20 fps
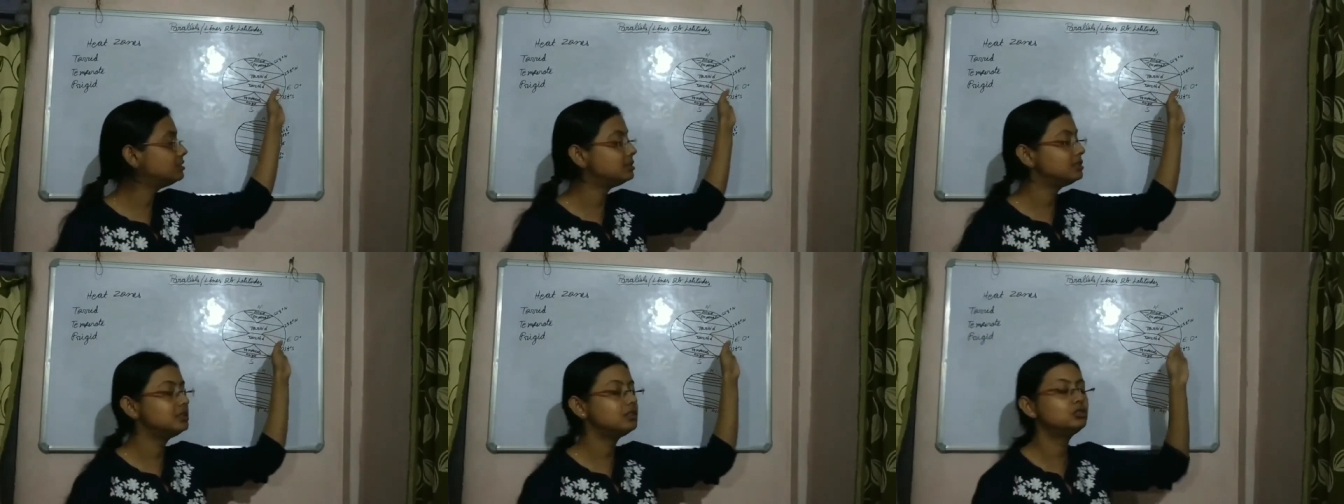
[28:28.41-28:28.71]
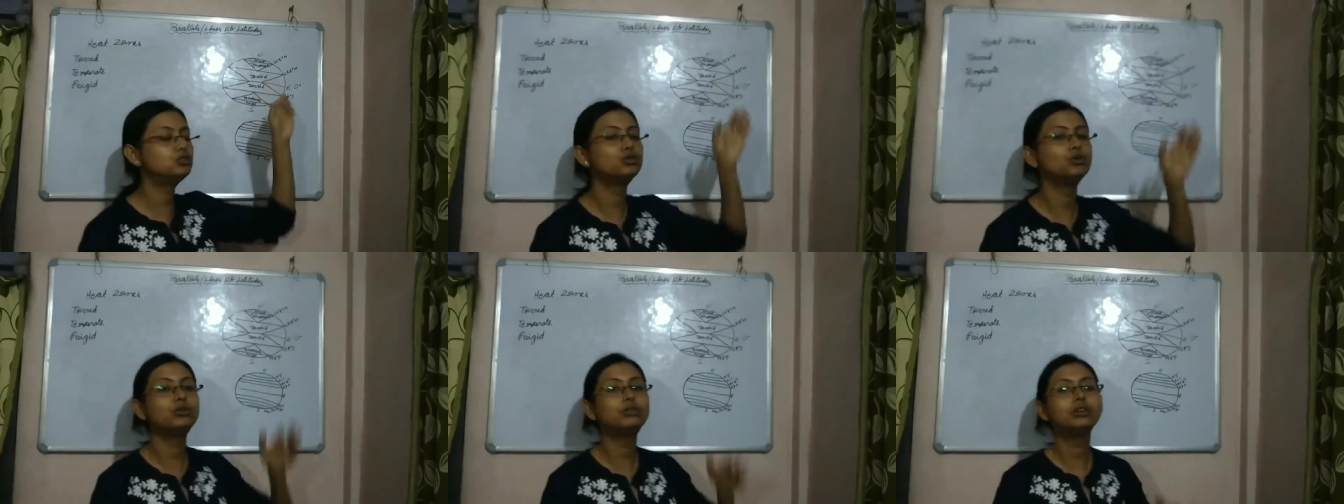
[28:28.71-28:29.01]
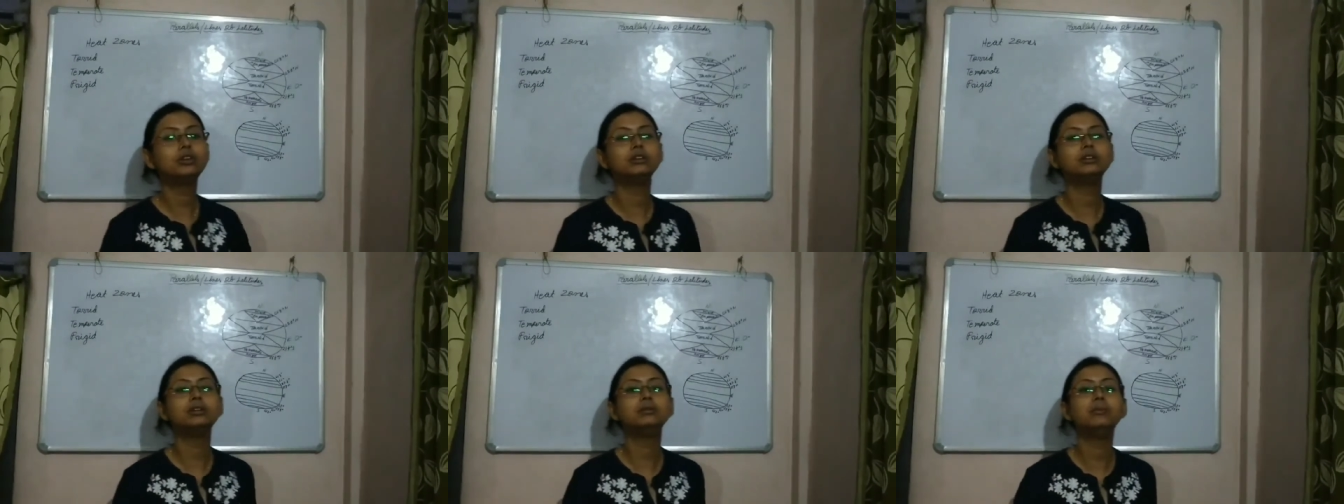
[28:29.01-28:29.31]
this
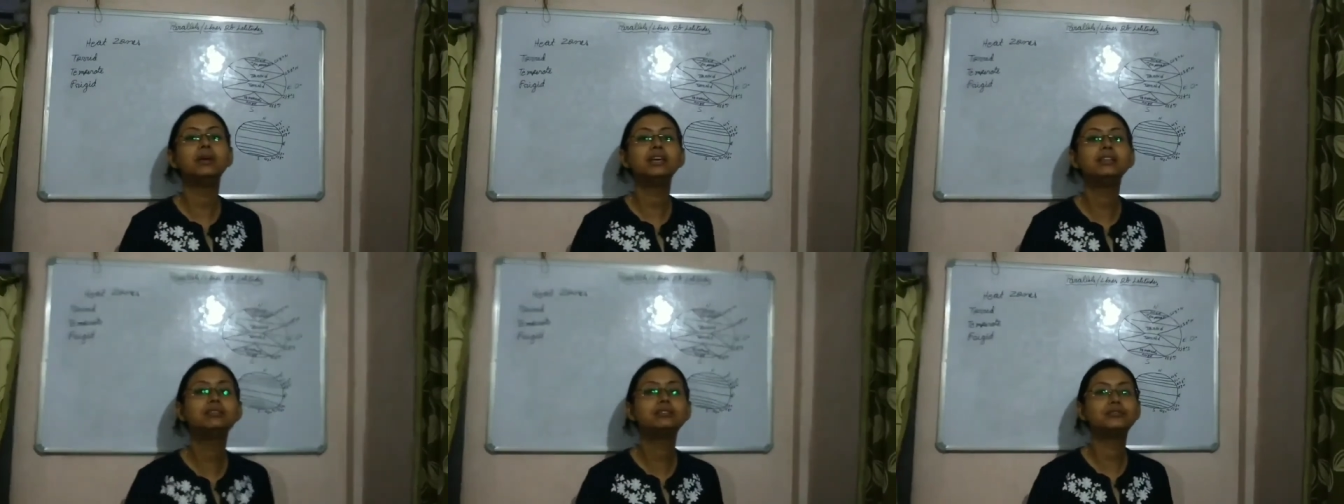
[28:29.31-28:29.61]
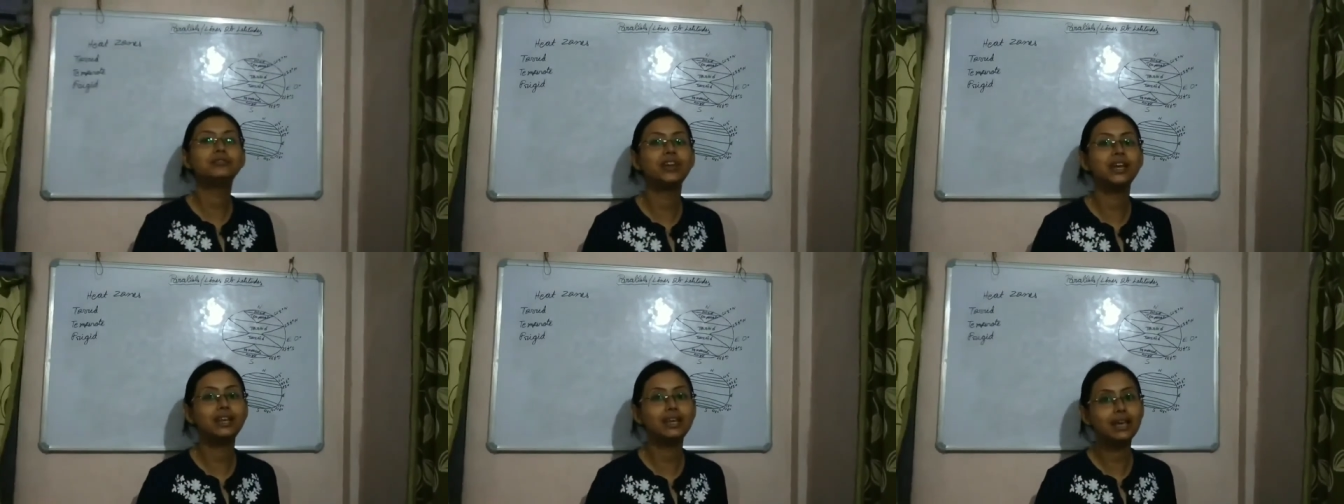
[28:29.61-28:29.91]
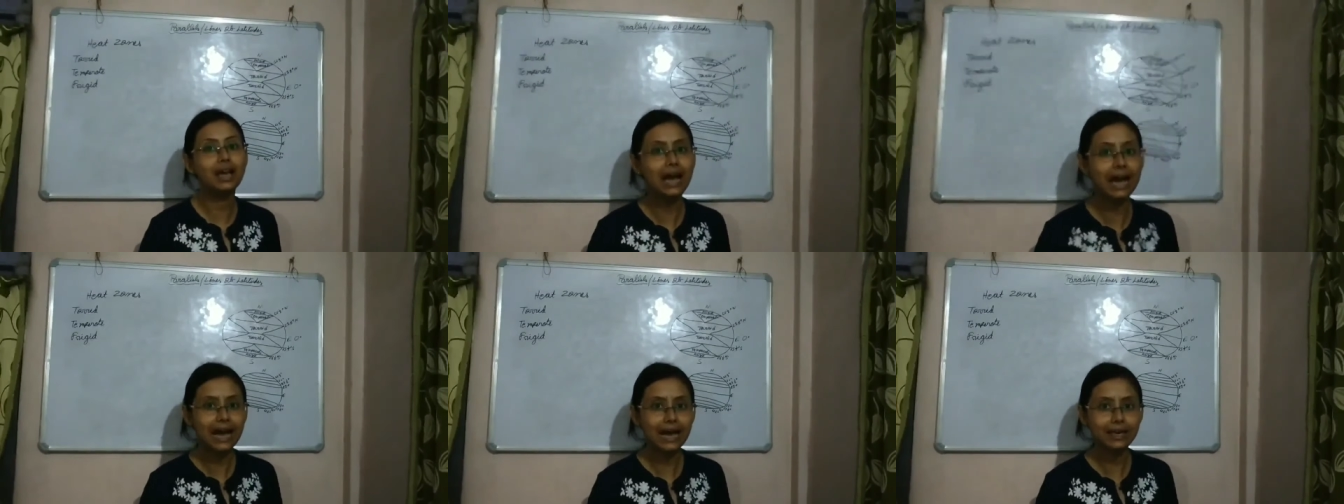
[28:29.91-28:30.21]
zone remains very
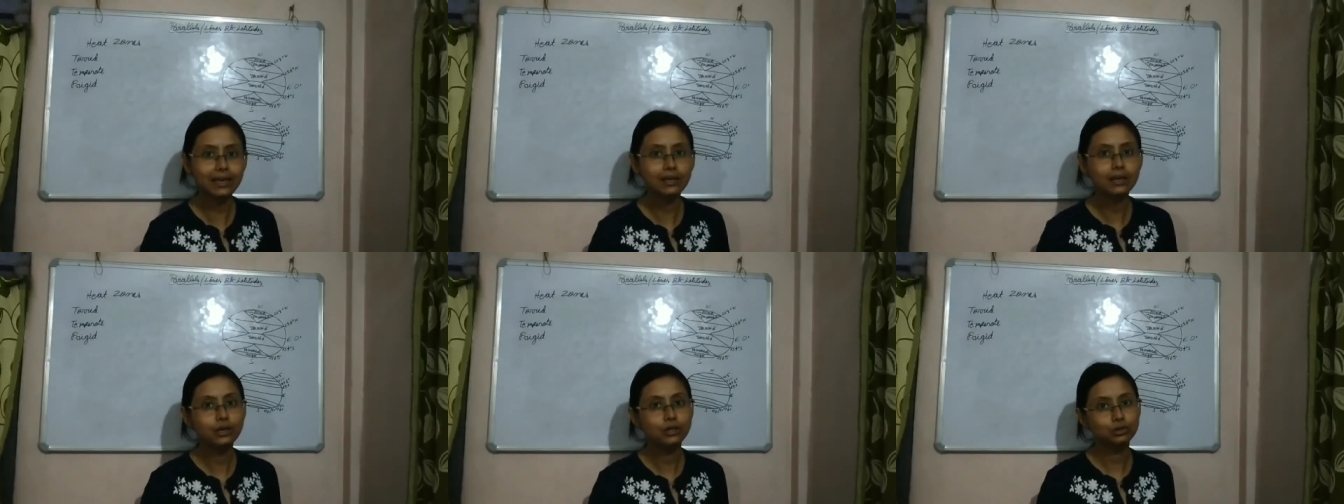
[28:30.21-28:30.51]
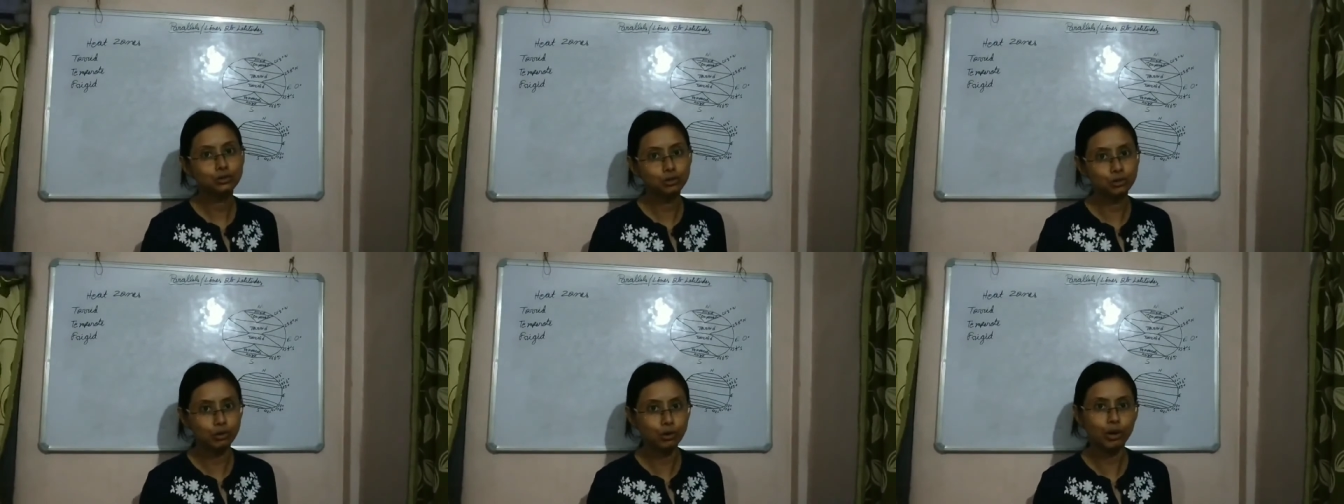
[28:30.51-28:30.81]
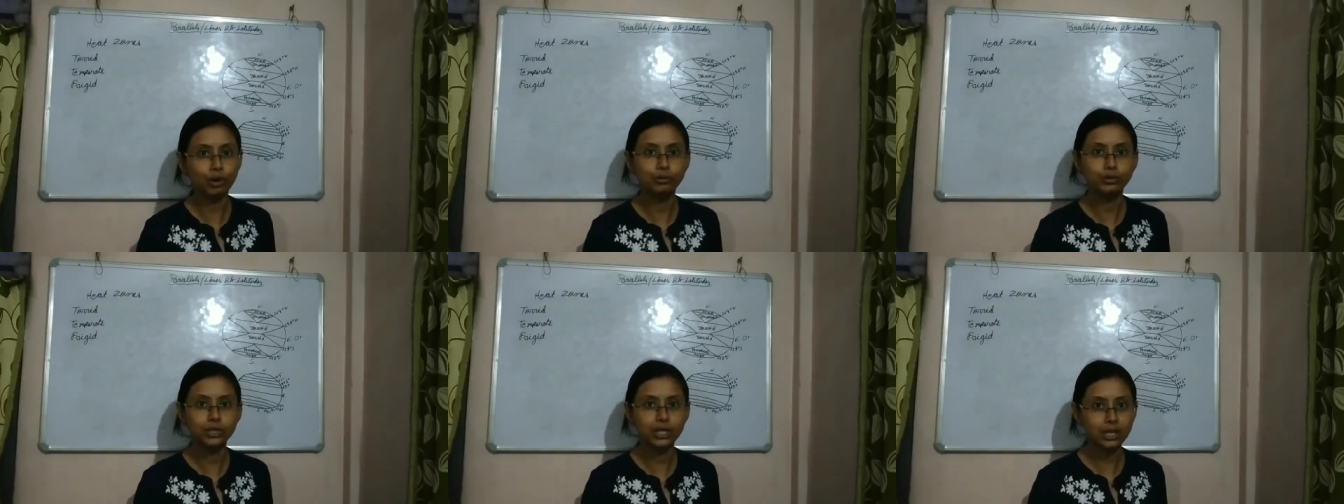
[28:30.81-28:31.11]
high
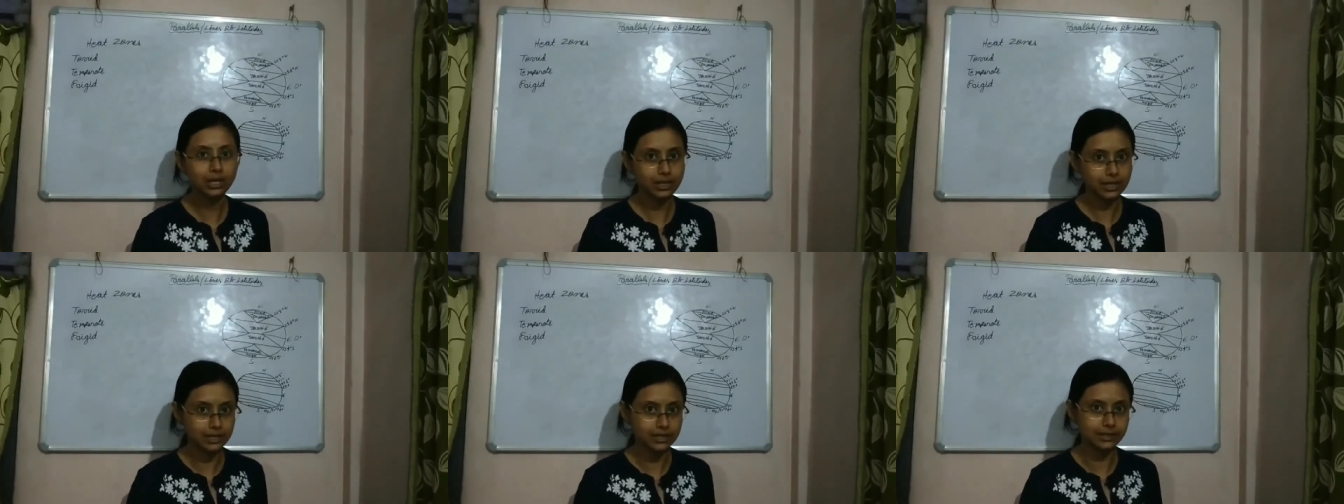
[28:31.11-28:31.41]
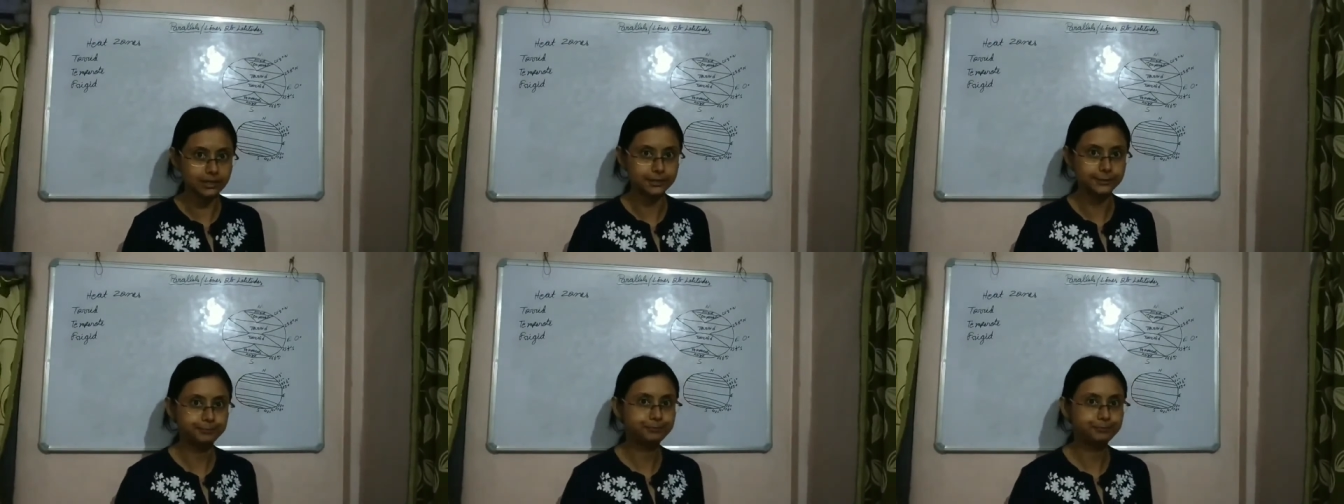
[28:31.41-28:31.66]
throughout the year.